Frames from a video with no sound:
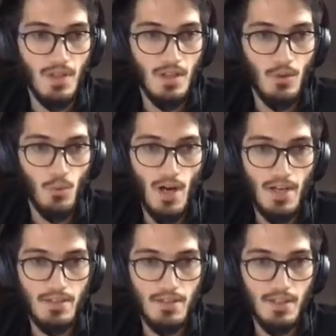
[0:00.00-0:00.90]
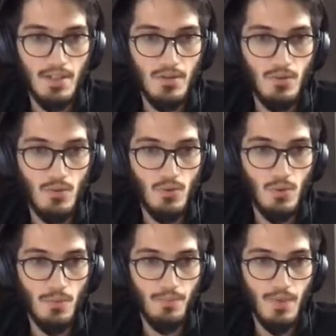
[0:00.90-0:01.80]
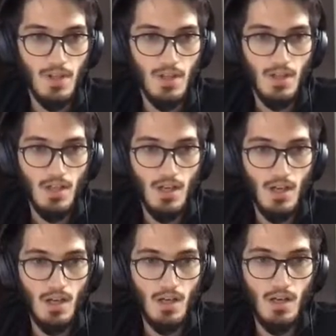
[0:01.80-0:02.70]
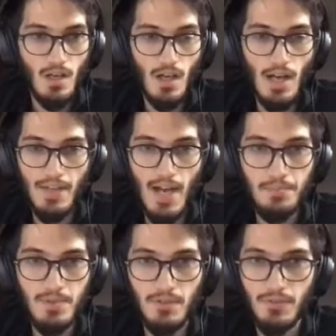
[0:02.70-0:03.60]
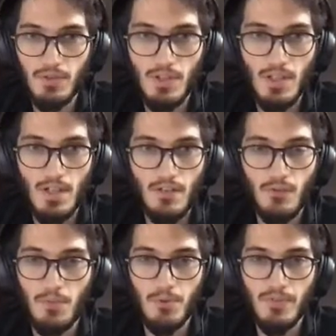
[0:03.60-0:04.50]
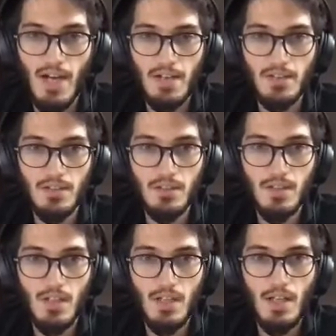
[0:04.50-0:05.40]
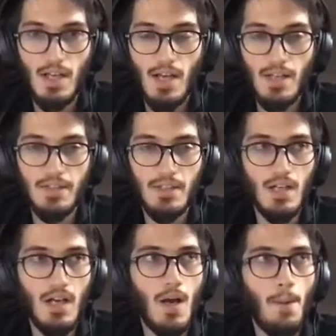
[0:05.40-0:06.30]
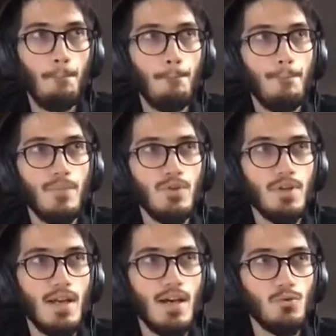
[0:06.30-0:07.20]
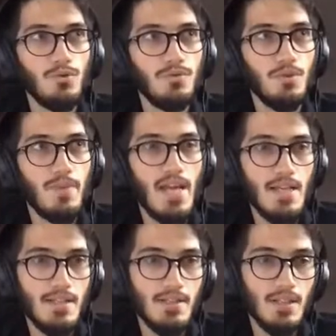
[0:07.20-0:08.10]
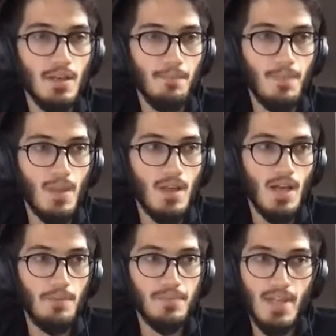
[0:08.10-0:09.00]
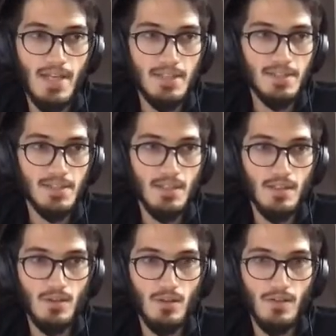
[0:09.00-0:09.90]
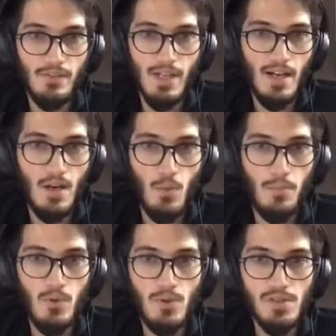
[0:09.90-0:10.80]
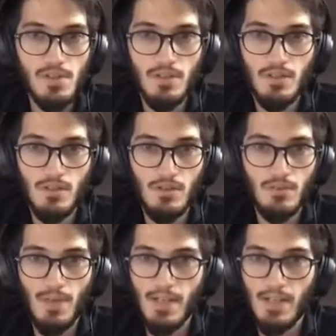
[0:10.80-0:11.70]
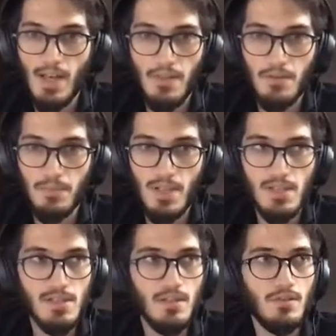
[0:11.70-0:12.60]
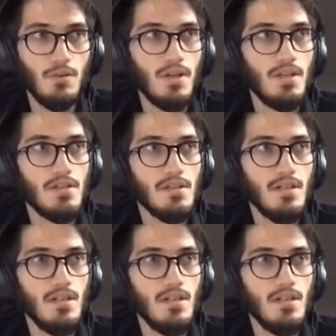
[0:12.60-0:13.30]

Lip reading: write a new adapter for a provider, and you can automate updates via webhooks or by other means really easily.